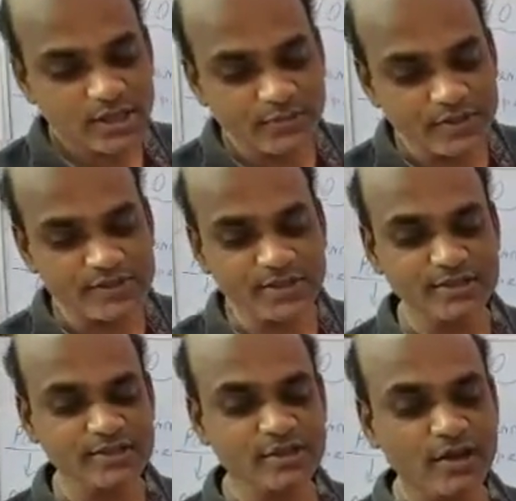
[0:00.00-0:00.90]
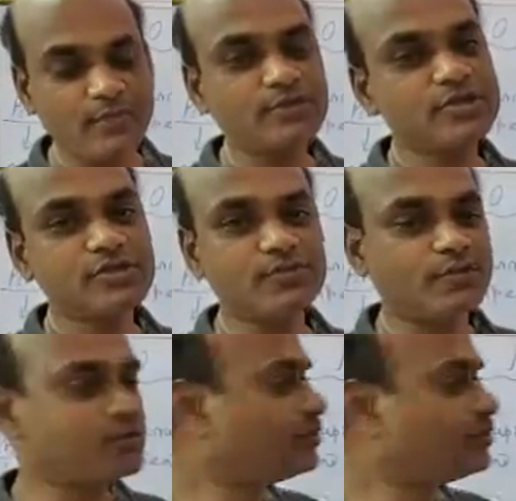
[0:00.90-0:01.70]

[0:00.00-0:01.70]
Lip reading: efficiency of the CPU.